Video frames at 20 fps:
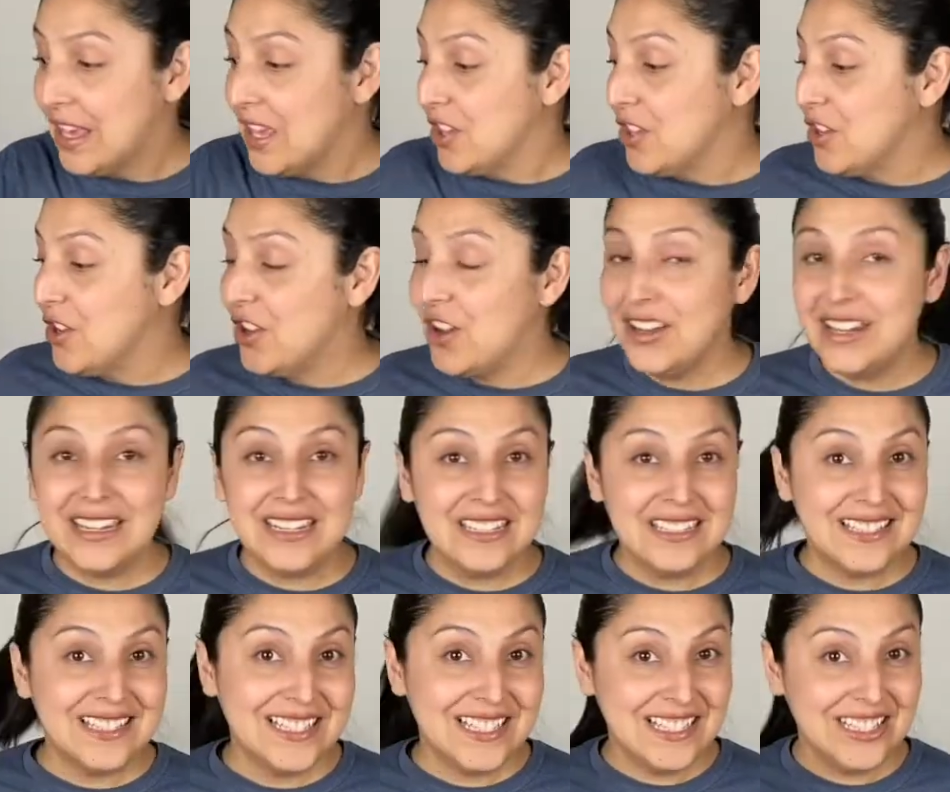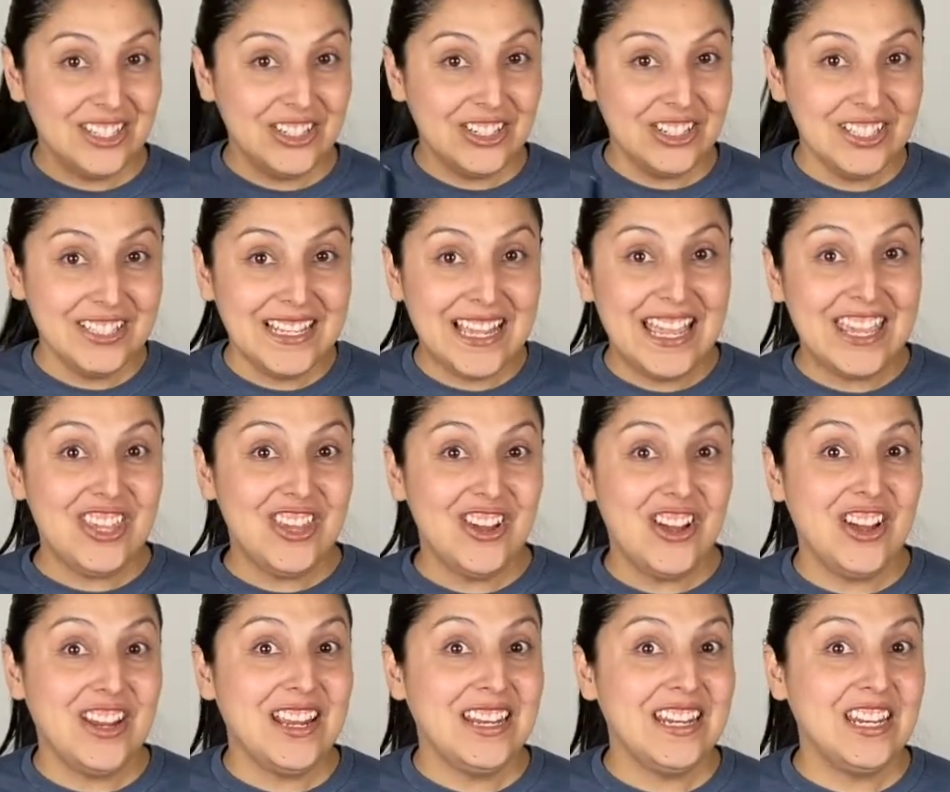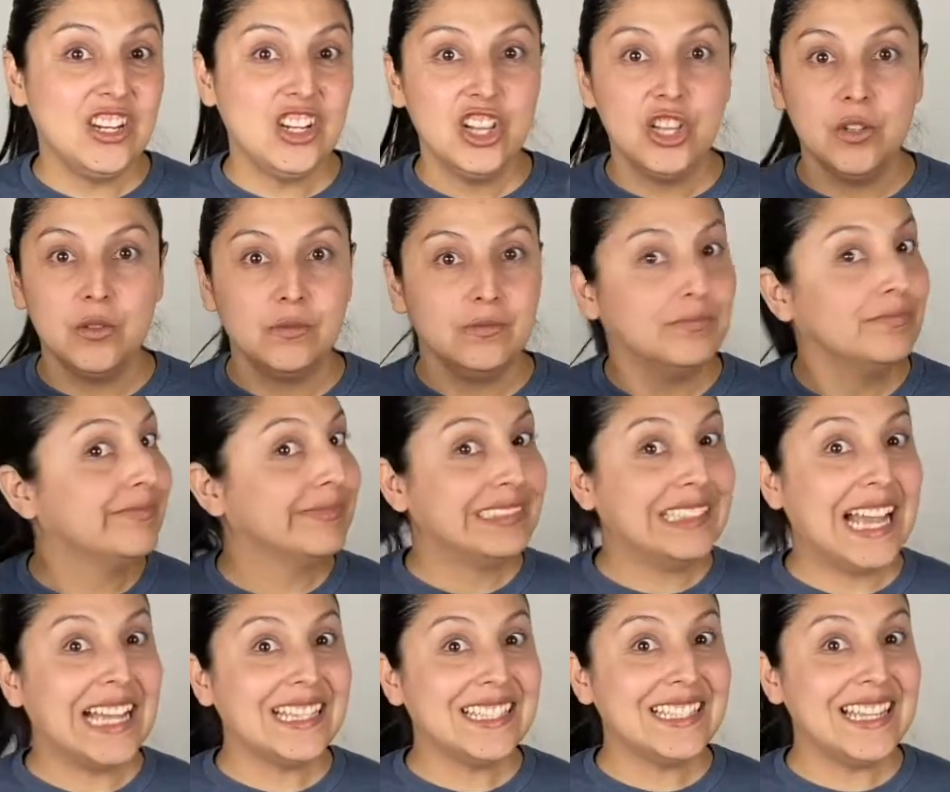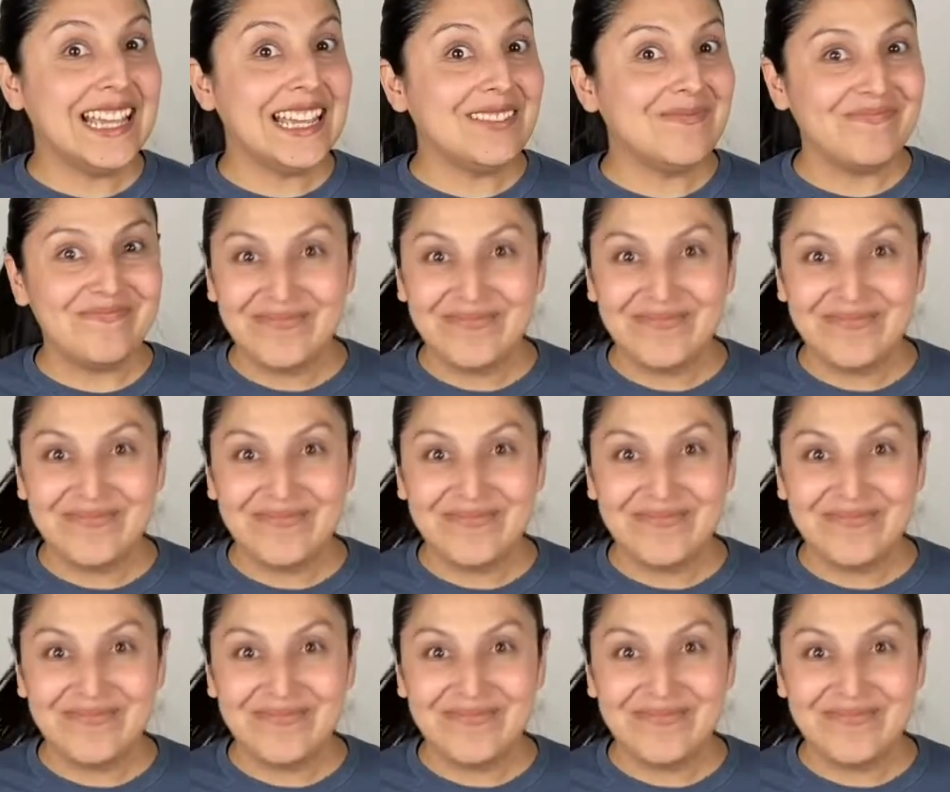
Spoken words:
You're gonna need scissors and you're gonna need glue. That's it.